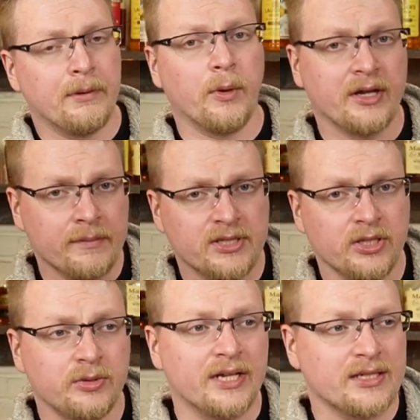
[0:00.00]
But when it comes
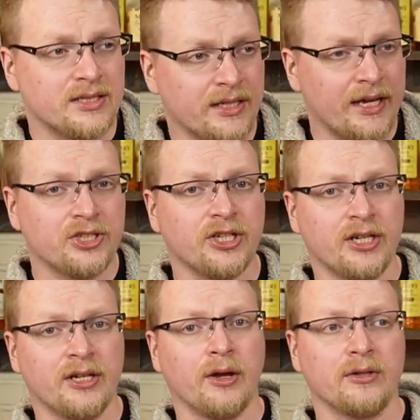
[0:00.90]
to
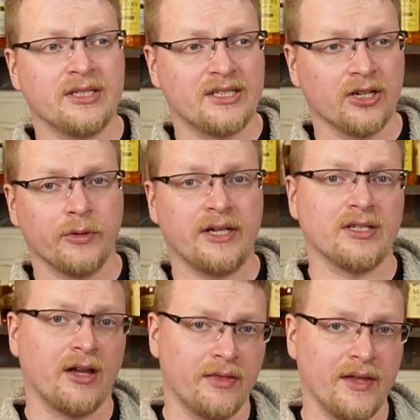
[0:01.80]
destination distilleries
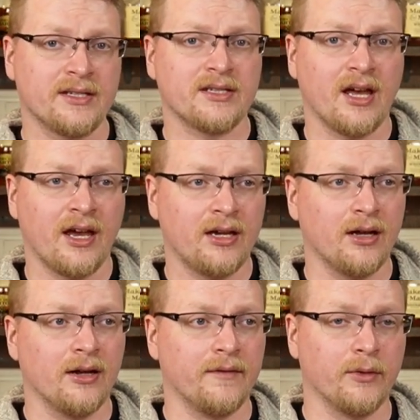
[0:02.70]
on this side
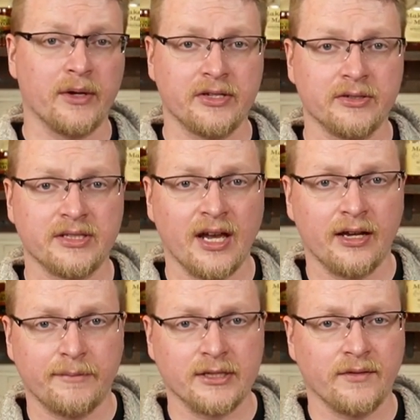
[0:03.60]
of the western
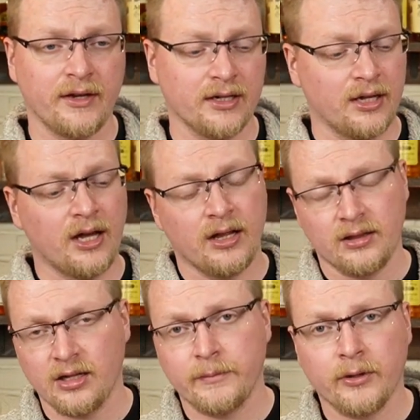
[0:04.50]
side of Pennsylvania,
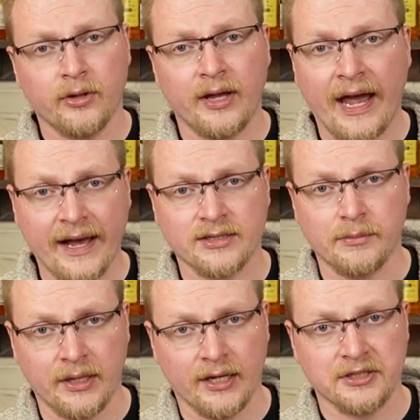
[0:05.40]
Liberty Pole has to
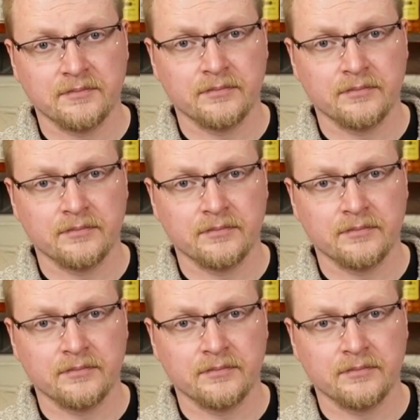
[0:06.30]
be it.